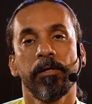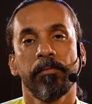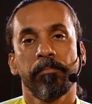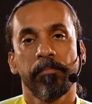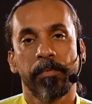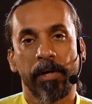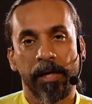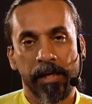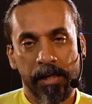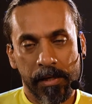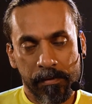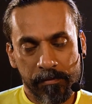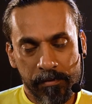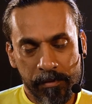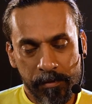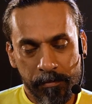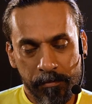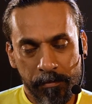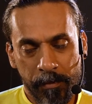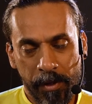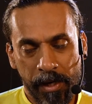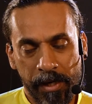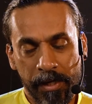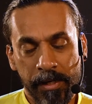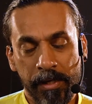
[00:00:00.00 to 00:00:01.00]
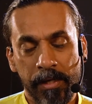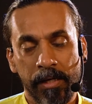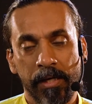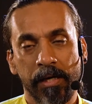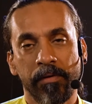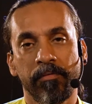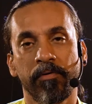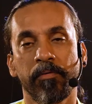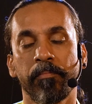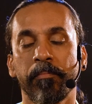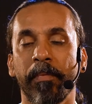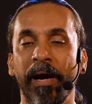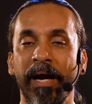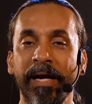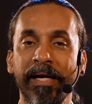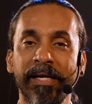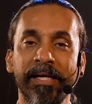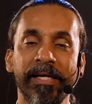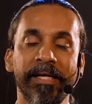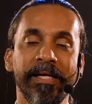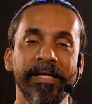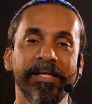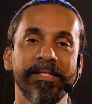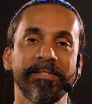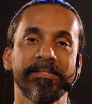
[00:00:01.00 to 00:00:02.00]
by our
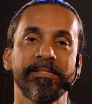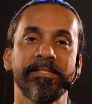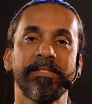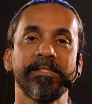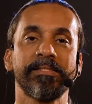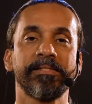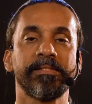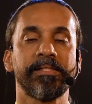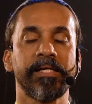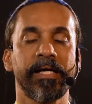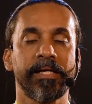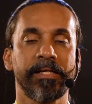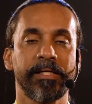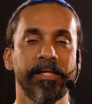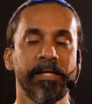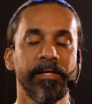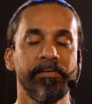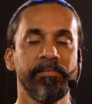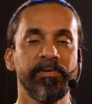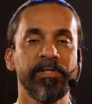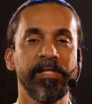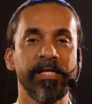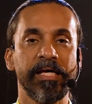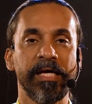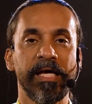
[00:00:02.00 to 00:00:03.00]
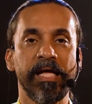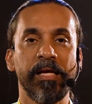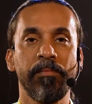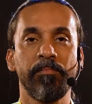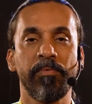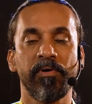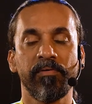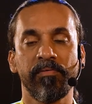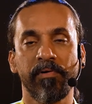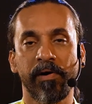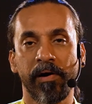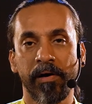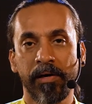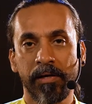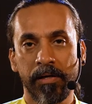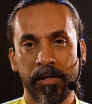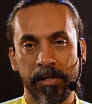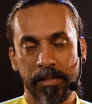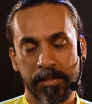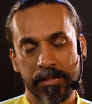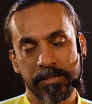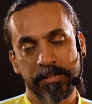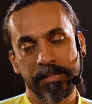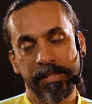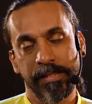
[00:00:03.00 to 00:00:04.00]
mind gets distracted with the help of our
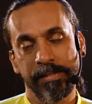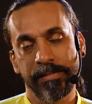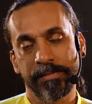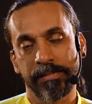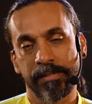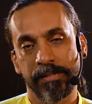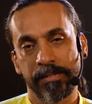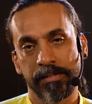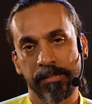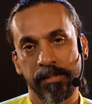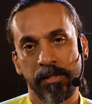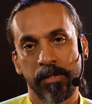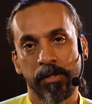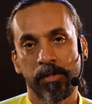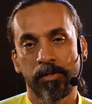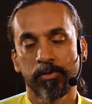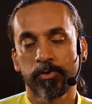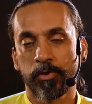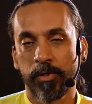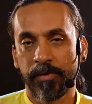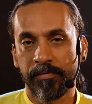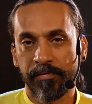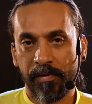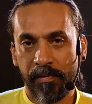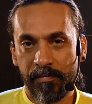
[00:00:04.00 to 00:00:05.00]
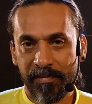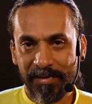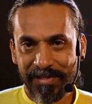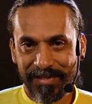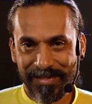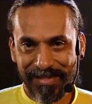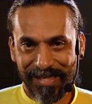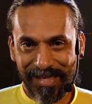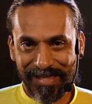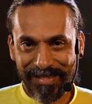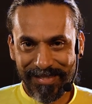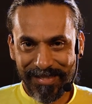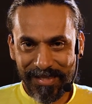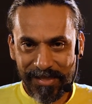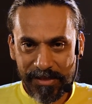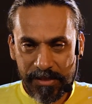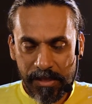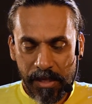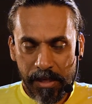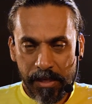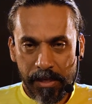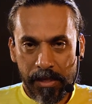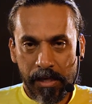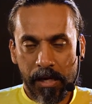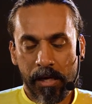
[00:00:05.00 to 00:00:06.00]
senses. So if our senses
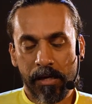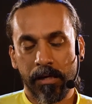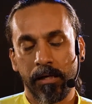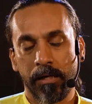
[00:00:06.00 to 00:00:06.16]
are in our